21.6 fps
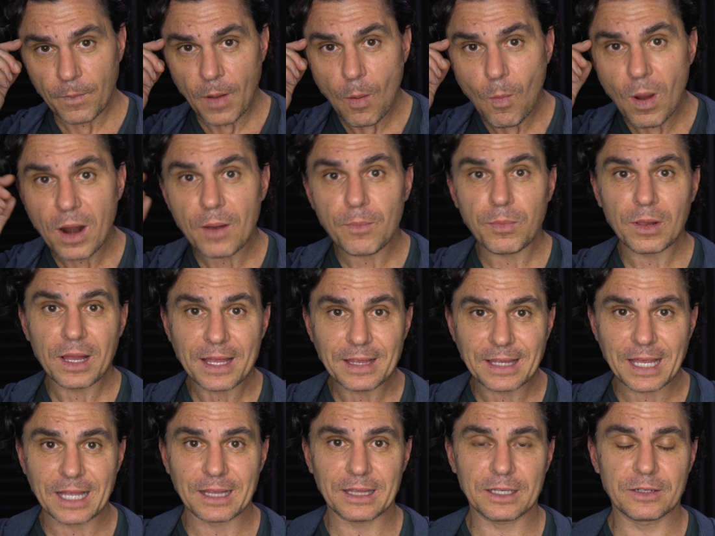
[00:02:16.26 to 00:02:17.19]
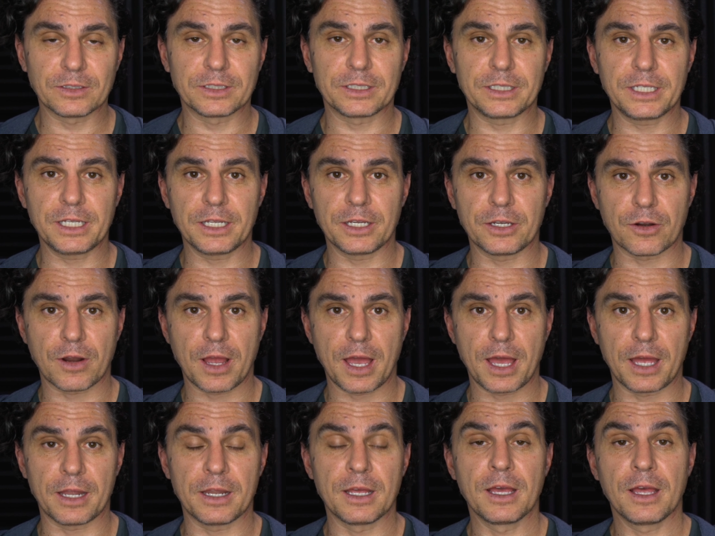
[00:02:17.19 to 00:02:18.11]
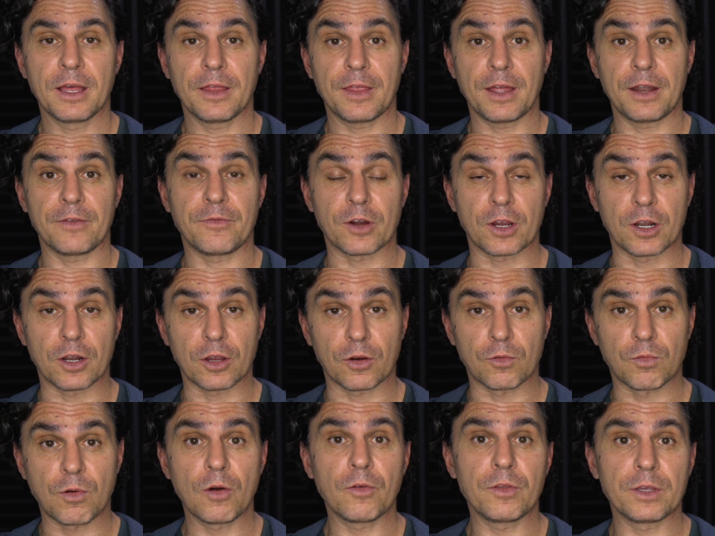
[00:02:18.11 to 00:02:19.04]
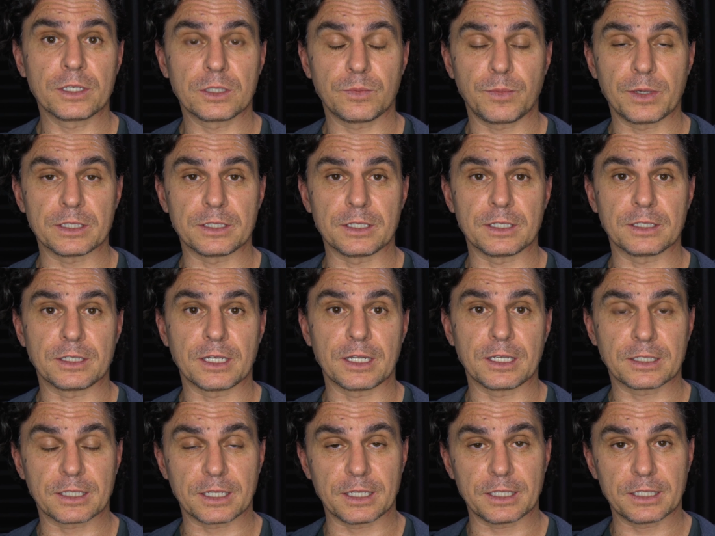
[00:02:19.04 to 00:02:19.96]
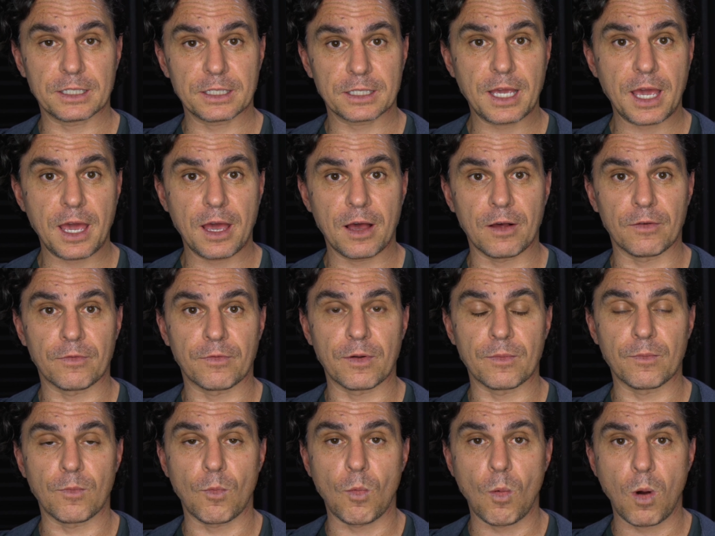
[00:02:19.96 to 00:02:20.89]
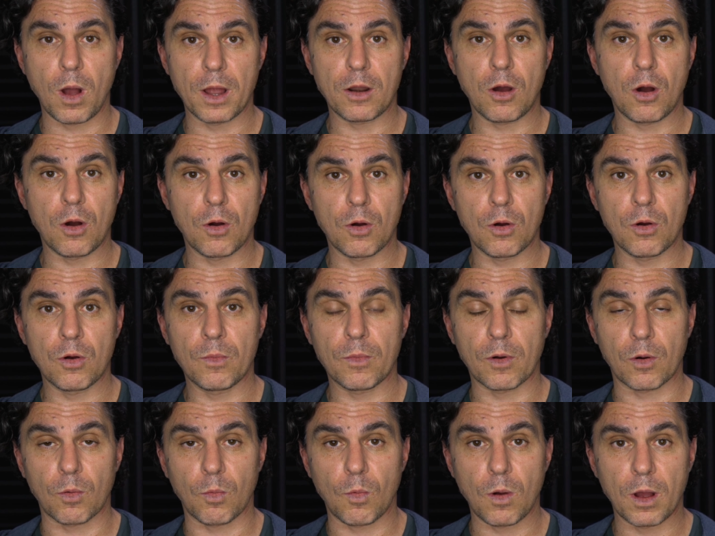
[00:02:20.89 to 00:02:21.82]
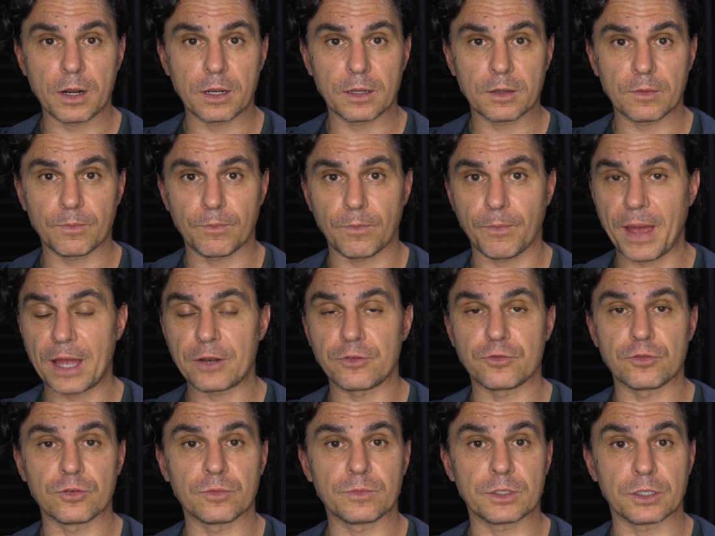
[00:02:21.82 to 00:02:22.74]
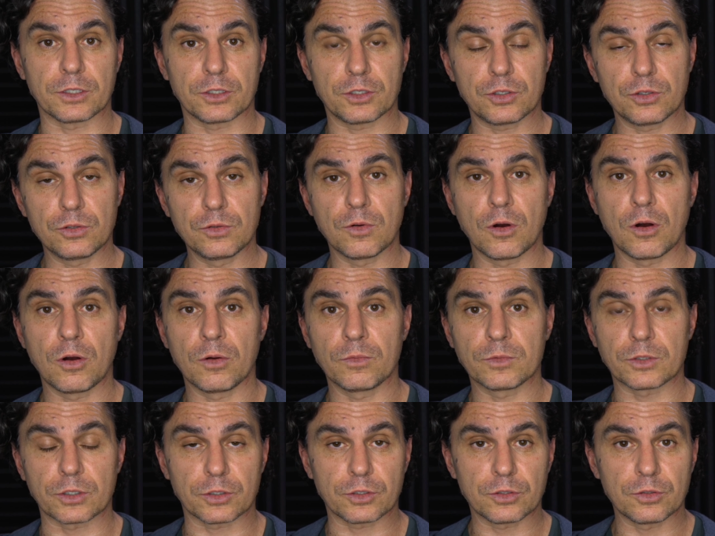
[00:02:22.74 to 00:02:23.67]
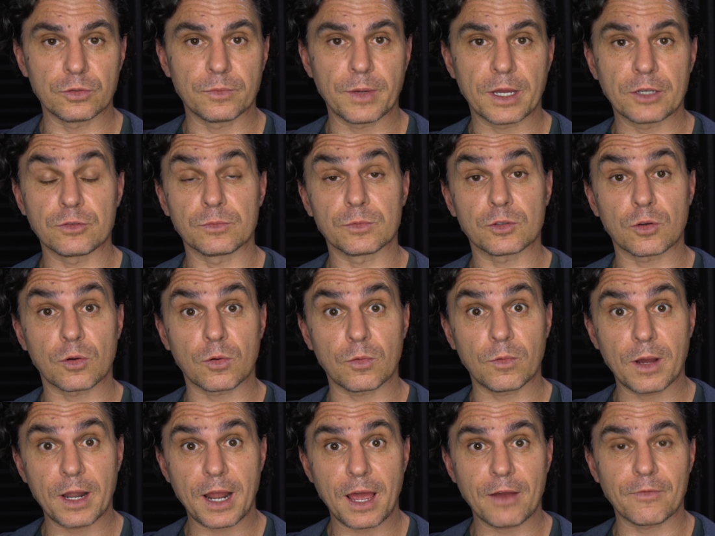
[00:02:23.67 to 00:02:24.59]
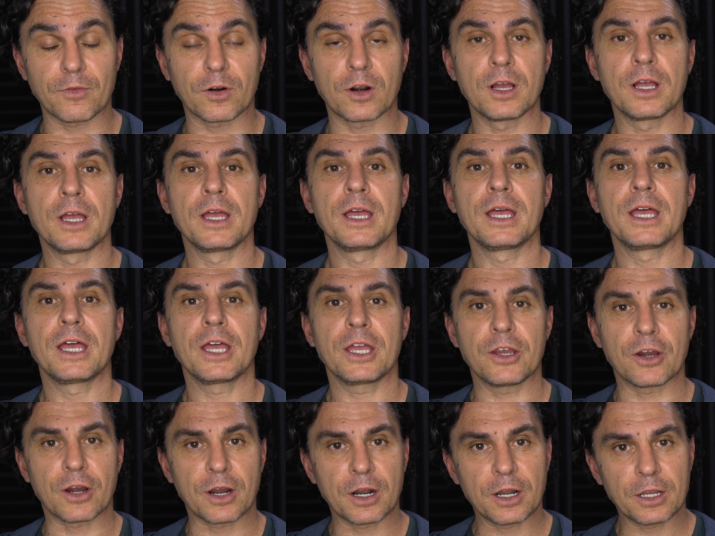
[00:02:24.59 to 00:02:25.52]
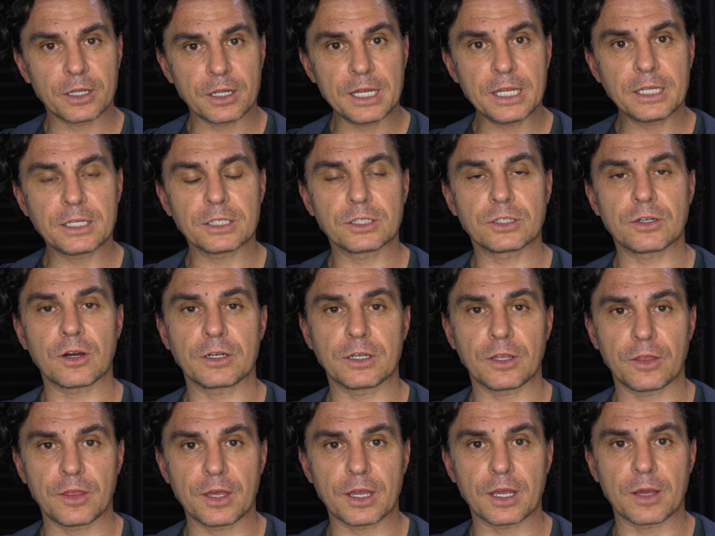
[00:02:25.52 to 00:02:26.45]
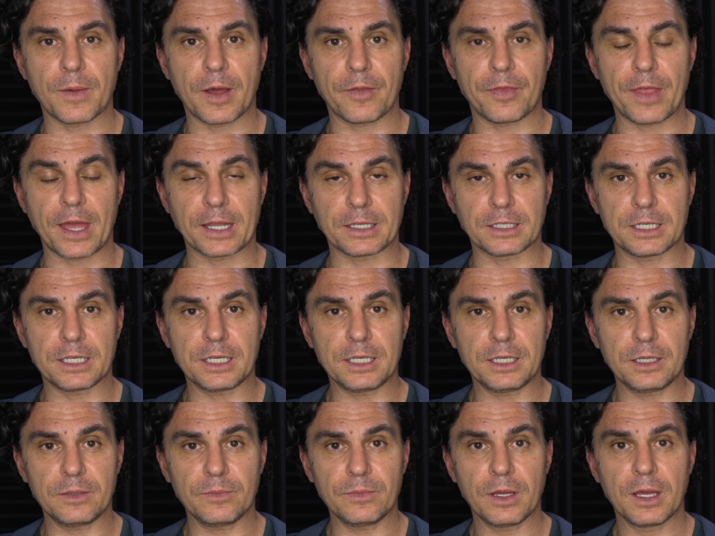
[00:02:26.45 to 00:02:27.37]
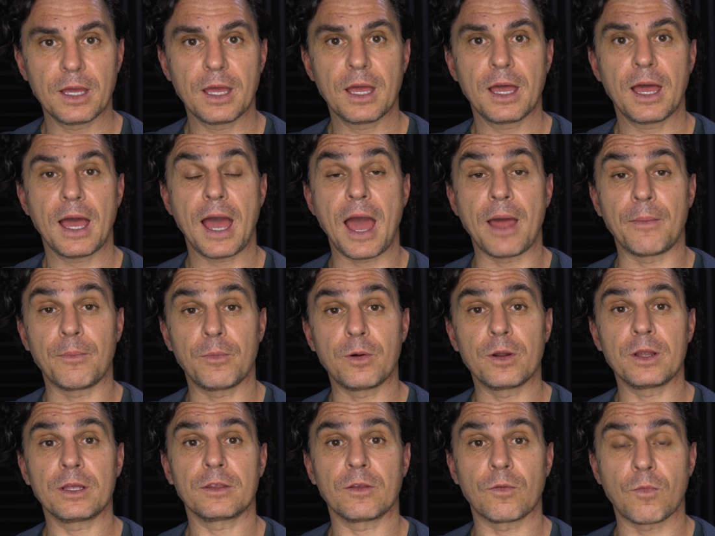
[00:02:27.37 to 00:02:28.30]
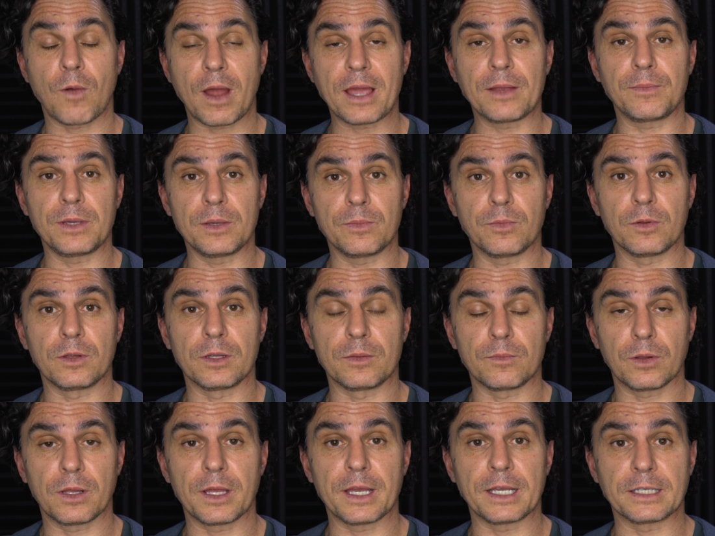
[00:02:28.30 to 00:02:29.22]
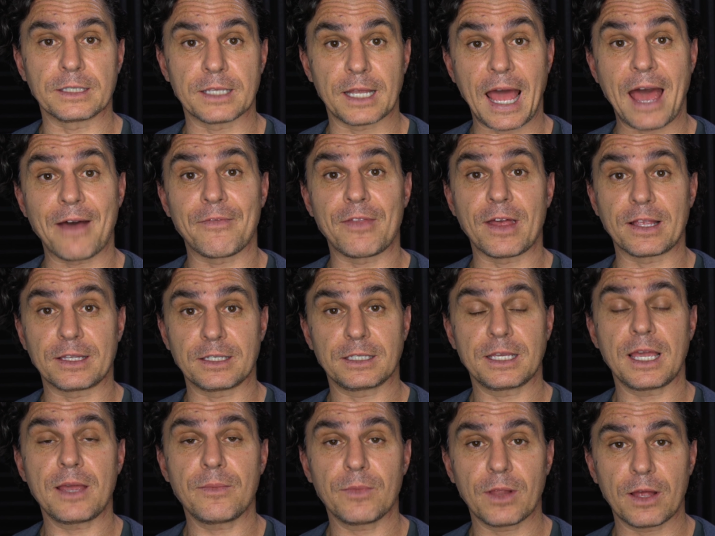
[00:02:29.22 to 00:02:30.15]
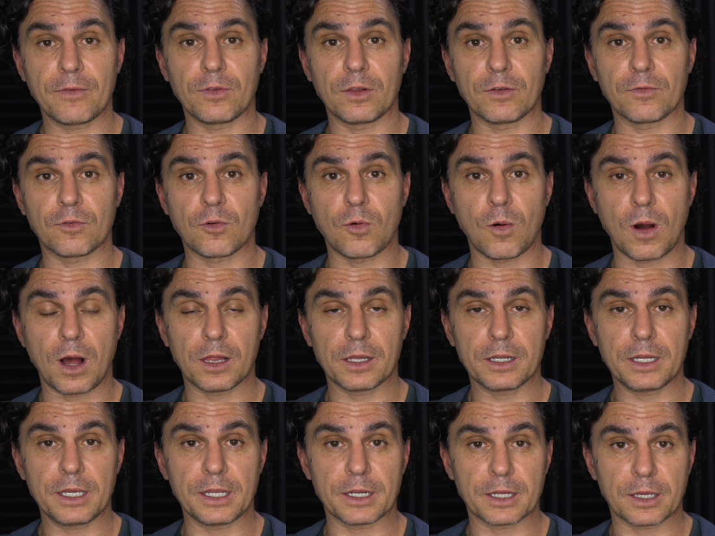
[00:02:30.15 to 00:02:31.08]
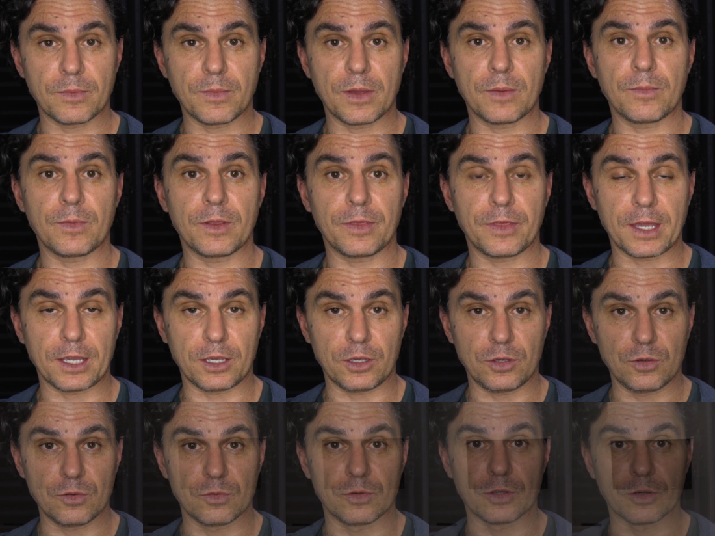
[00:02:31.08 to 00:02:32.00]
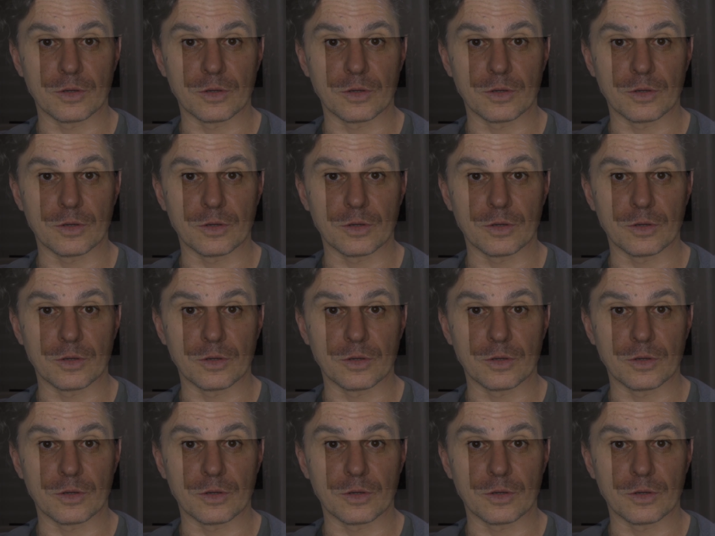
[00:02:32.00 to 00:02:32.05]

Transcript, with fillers: I want to plant that little seed in your head that if you're going to grow this business and it's going to scale from one home or one bedroom to two homes or two bedrooms or whatever, you're going to need to start to think about that team and putting the right people in place that have that same level of quality and commitment that you